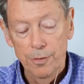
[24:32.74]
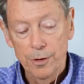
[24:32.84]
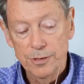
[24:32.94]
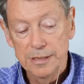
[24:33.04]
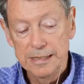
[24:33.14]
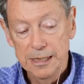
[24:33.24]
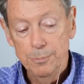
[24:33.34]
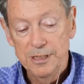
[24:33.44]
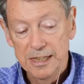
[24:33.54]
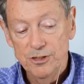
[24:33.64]
there's a
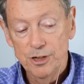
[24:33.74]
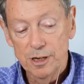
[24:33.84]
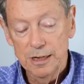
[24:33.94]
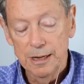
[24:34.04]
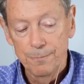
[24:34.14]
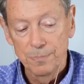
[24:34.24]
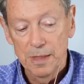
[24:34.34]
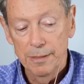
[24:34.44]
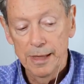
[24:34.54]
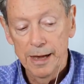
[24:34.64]
deep teaching
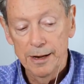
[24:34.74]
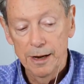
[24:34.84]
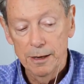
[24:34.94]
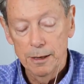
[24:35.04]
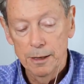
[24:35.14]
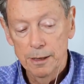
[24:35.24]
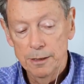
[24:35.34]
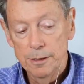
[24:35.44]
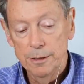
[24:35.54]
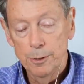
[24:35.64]
that
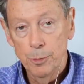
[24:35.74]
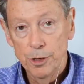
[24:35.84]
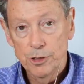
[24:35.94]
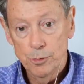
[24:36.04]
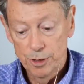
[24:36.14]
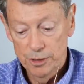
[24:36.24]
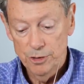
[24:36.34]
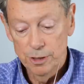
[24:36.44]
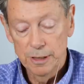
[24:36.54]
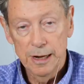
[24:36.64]
in the Buddhist
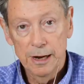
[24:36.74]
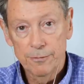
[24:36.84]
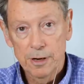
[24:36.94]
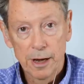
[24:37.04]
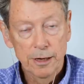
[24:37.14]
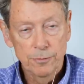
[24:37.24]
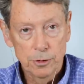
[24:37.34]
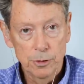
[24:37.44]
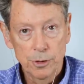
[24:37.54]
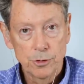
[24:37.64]
tradition that I've kind of
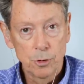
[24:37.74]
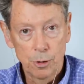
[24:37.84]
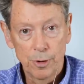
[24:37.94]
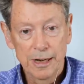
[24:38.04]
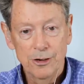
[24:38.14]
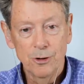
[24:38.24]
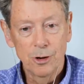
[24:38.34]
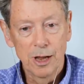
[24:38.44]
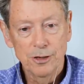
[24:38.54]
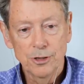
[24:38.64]
alluded to already
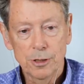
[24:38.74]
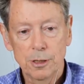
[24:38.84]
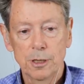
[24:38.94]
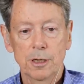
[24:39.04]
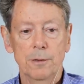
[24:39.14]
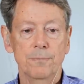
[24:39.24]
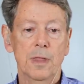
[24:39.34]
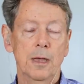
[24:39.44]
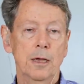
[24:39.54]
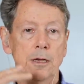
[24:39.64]
neurologically,
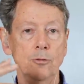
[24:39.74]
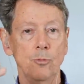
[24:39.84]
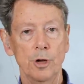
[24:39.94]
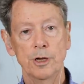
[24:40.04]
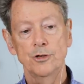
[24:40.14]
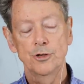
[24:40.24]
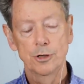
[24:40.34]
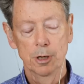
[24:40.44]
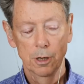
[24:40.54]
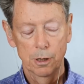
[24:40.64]
in
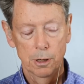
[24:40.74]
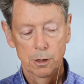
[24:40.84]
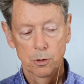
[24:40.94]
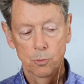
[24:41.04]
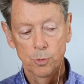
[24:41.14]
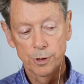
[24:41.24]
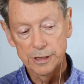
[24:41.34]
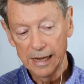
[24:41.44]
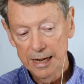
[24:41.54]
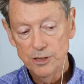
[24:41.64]
which we're
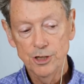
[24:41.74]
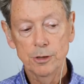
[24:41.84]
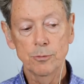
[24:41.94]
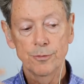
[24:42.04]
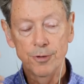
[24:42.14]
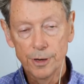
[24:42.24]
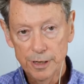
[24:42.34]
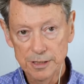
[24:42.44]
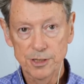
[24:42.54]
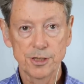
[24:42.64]
engaging with
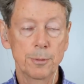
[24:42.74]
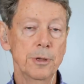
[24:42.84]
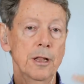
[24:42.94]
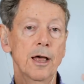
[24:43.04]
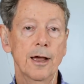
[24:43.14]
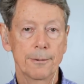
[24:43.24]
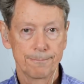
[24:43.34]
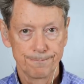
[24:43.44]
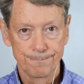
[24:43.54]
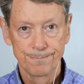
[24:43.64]
various stimuli,
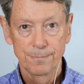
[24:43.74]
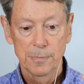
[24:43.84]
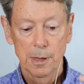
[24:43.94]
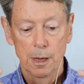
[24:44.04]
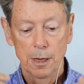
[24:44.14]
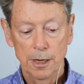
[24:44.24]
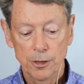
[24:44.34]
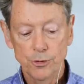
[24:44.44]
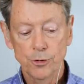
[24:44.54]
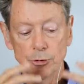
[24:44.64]

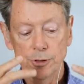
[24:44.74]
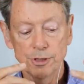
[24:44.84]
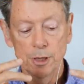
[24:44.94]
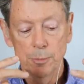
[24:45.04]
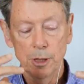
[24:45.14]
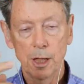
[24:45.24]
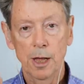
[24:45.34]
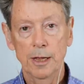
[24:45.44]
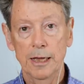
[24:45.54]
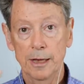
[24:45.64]
internal
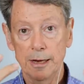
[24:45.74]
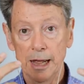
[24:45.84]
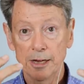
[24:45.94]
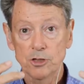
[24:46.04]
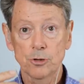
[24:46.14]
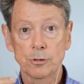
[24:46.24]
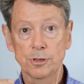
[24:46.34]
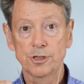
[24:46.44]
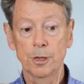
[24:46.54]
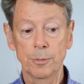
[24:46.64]
stimuli and
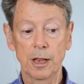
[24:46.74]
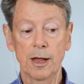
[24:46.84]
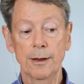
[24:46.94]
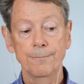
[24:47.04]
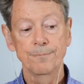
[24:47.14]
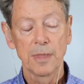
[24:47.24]
external stimuli.